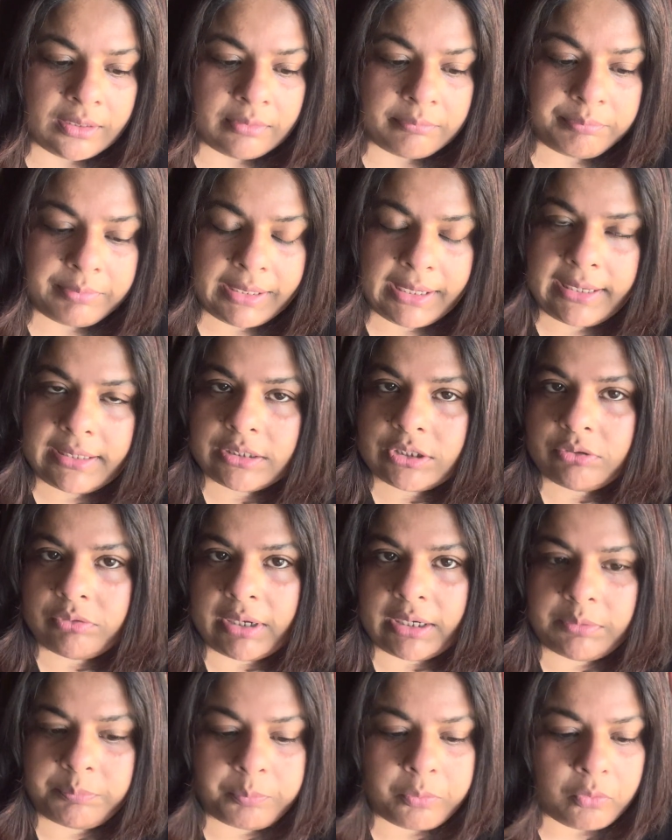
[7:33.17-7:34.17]
Paint,
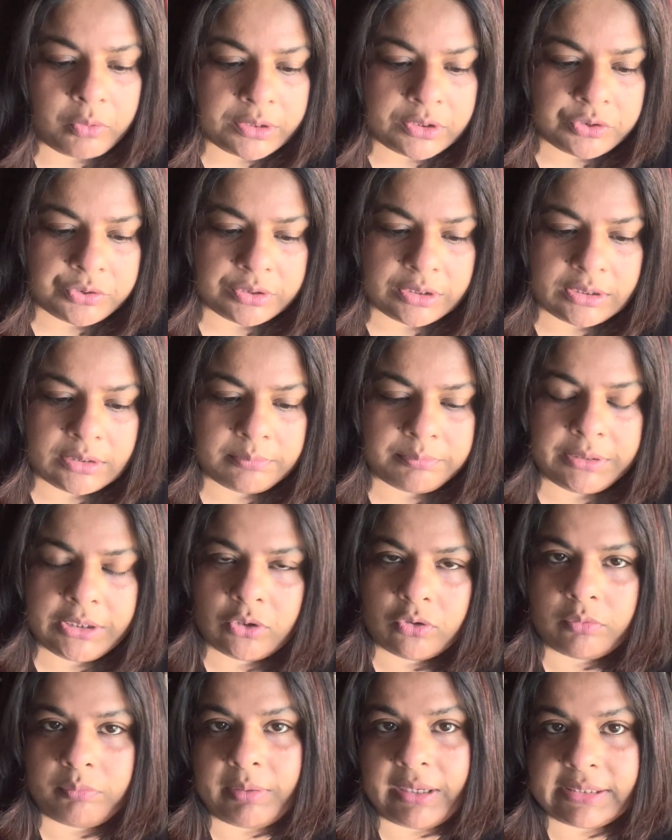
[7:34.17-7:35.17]
write poetry, be
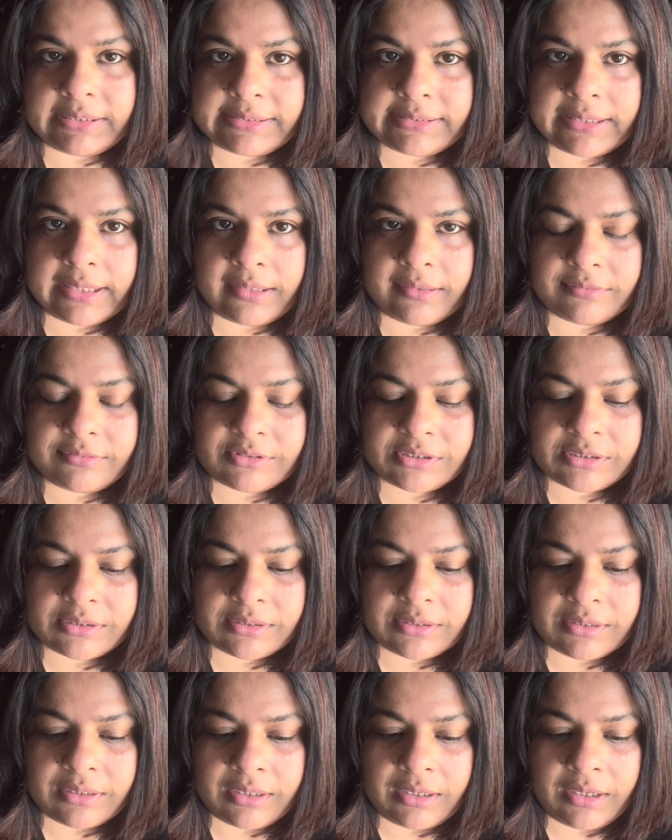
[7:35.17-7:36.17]
your best selves.
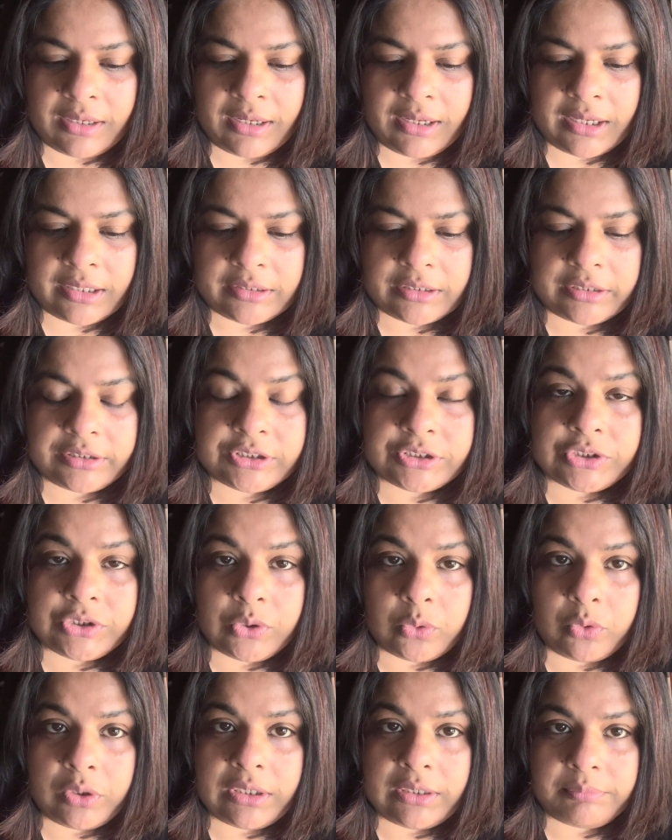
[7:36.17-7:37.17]
There is
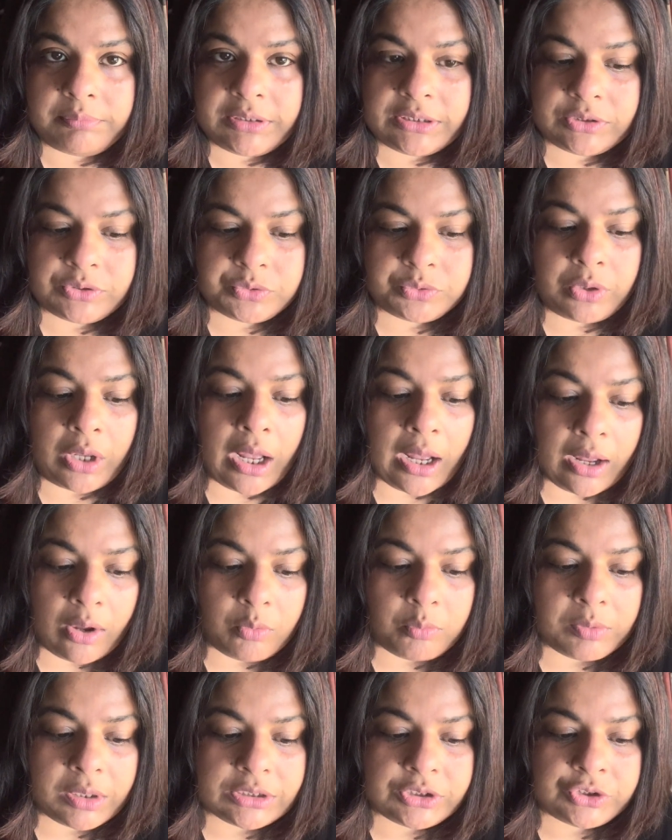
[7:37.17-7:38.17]
no limit to how
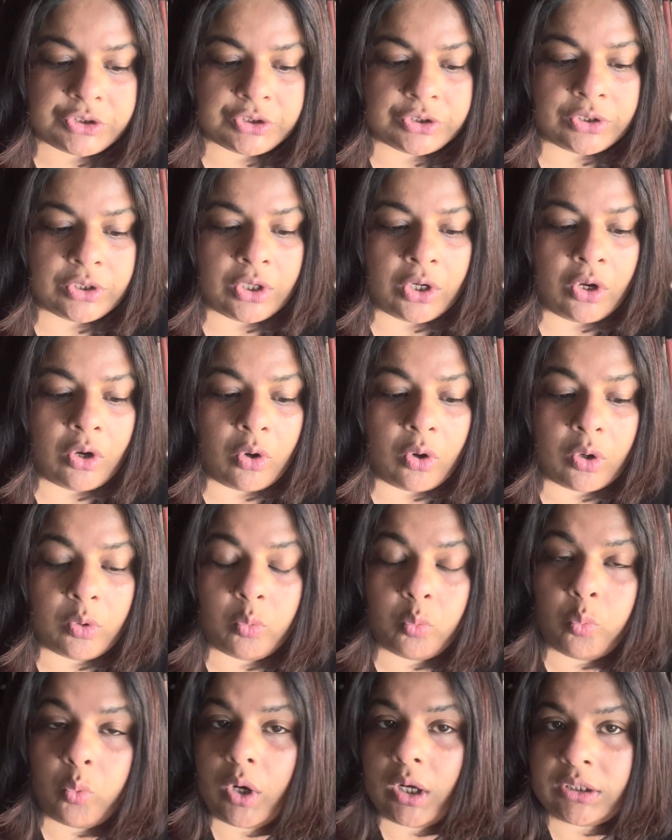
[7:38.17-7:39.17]
much or
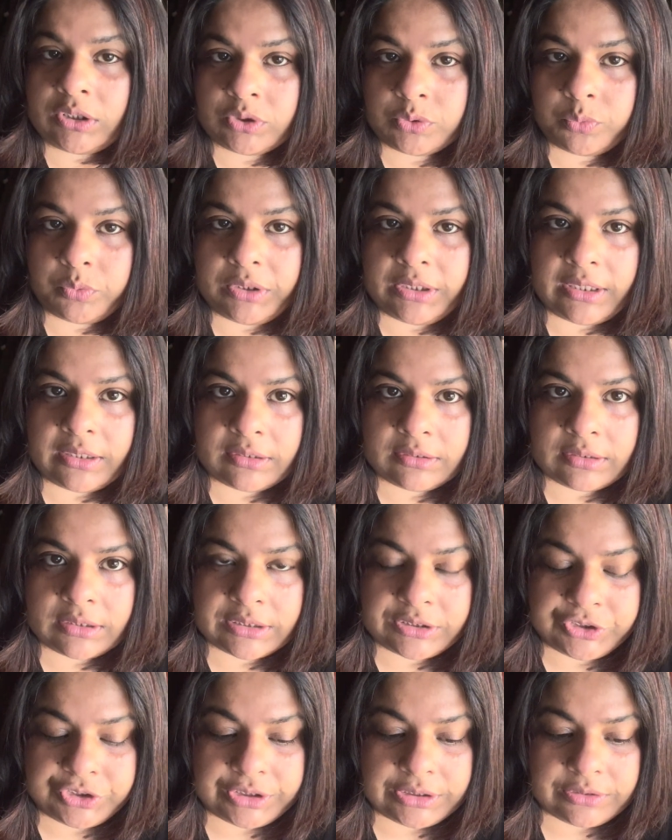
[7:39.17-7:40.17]
what we can
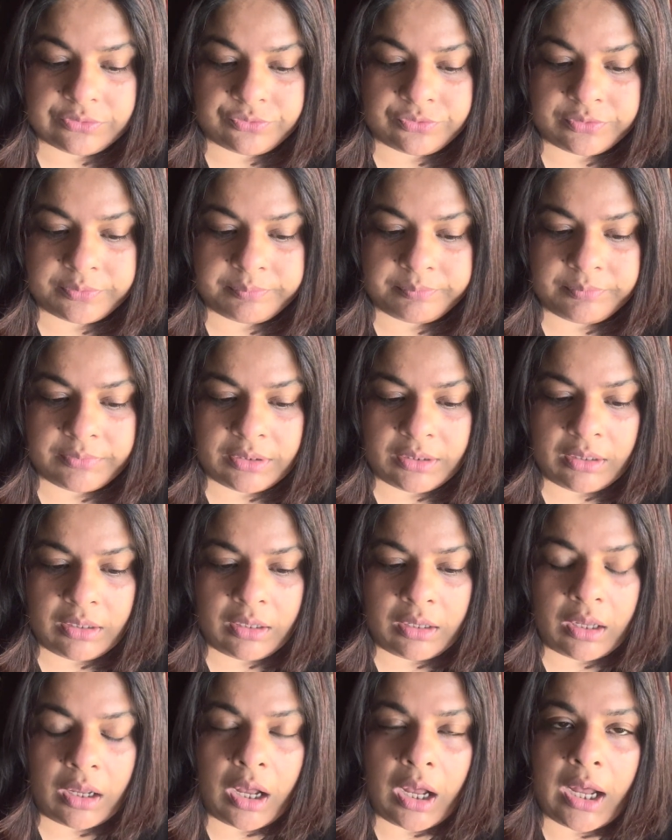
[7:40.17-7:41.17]
achieve.
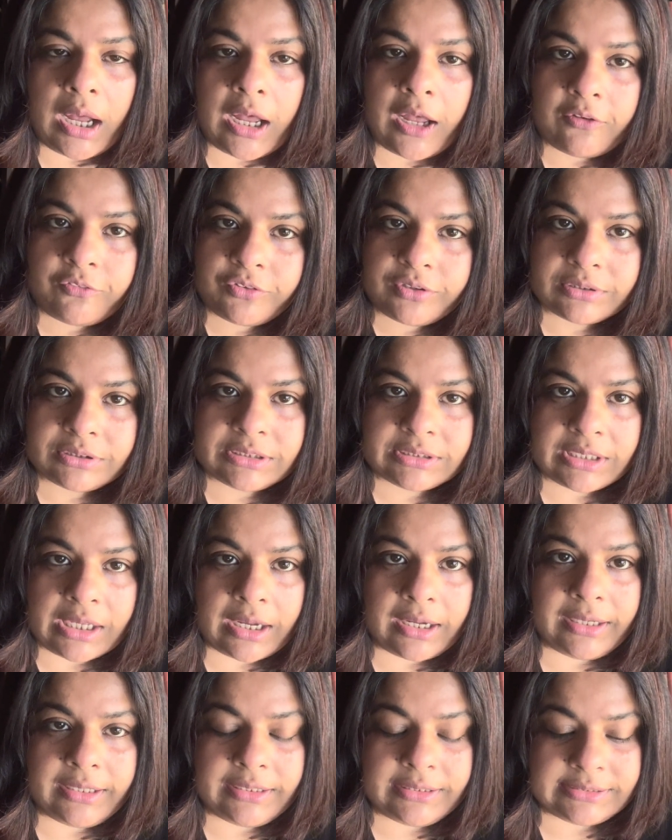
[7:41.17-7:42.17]
Half the
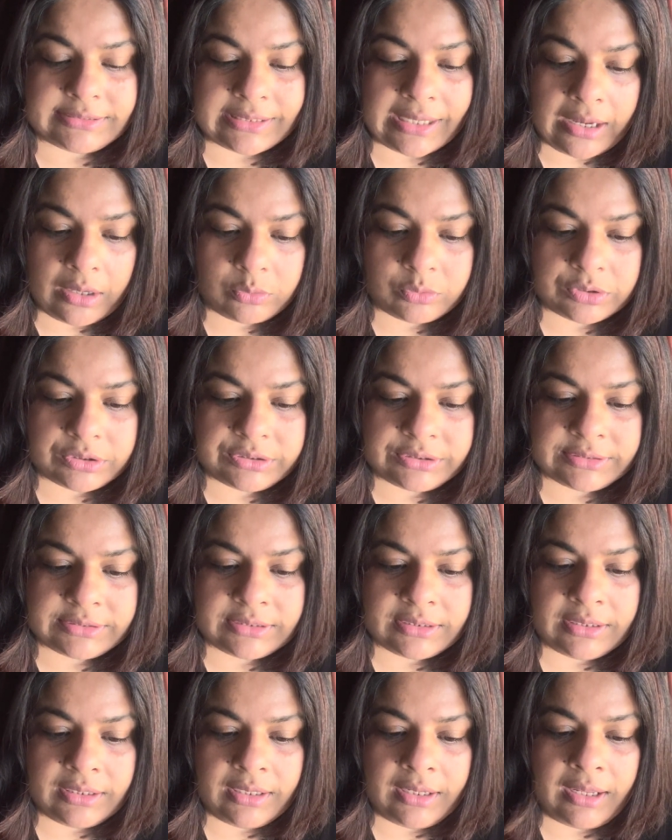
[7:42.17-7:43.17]
sky is ours,
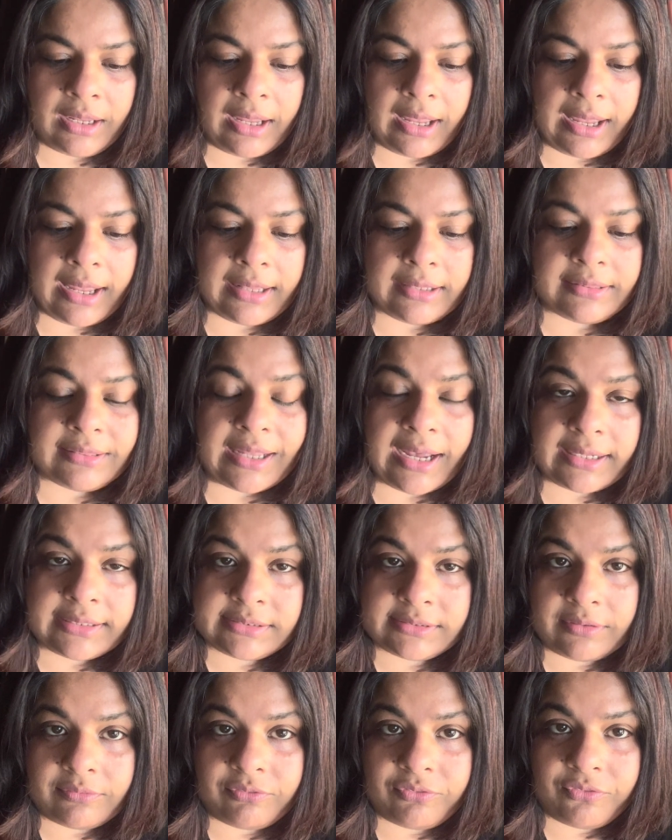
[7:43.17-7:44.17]
and
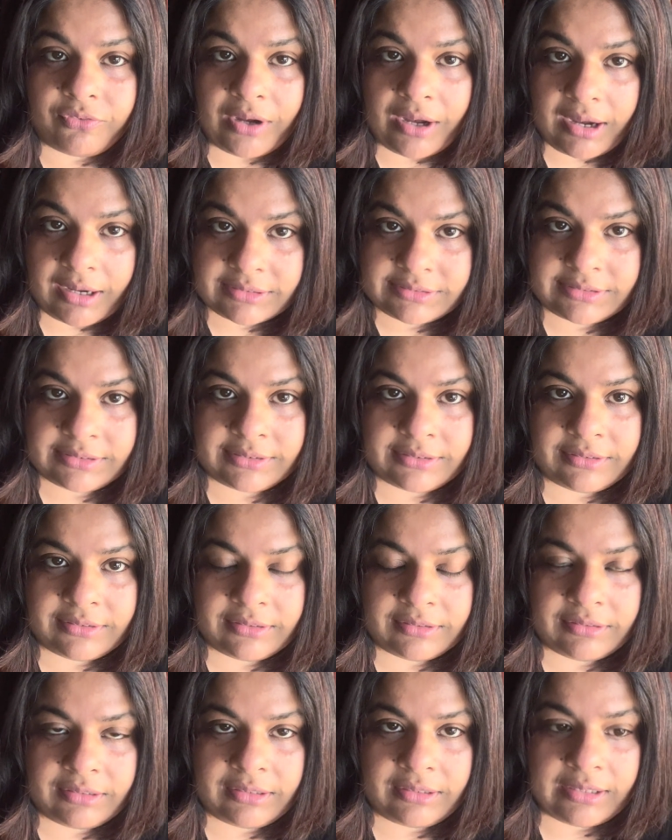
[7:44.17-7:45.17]
that's a vast
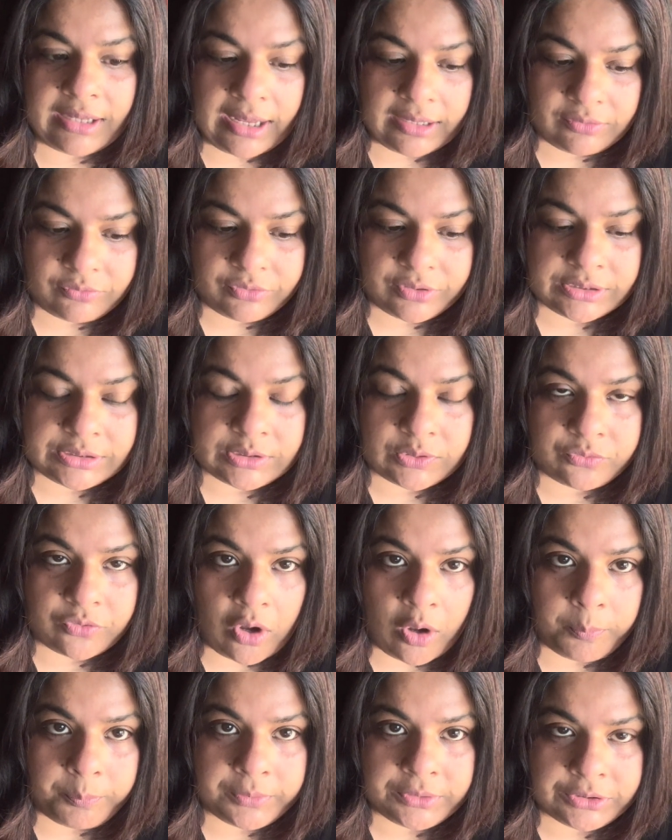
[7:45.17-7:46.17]
canvas of
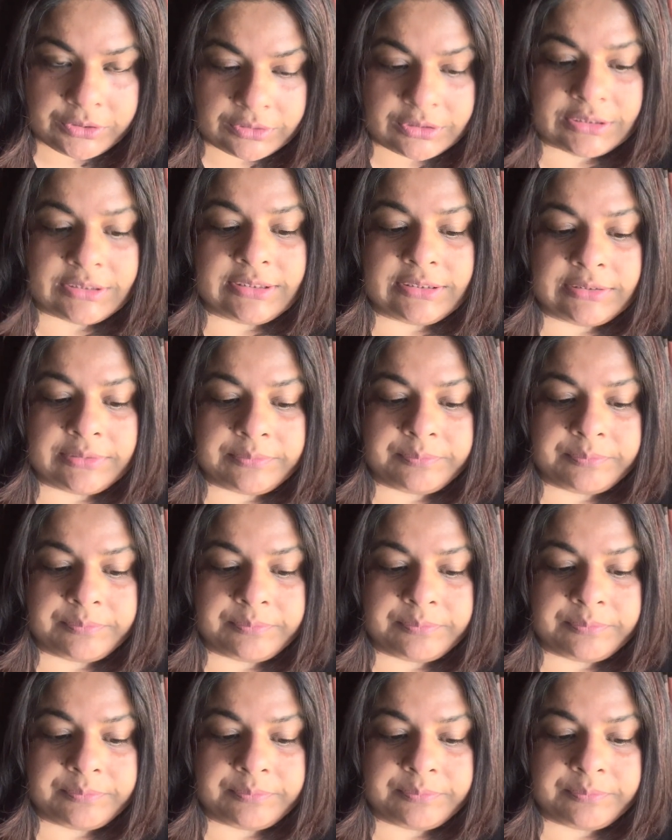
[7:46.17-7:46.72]
opportunity.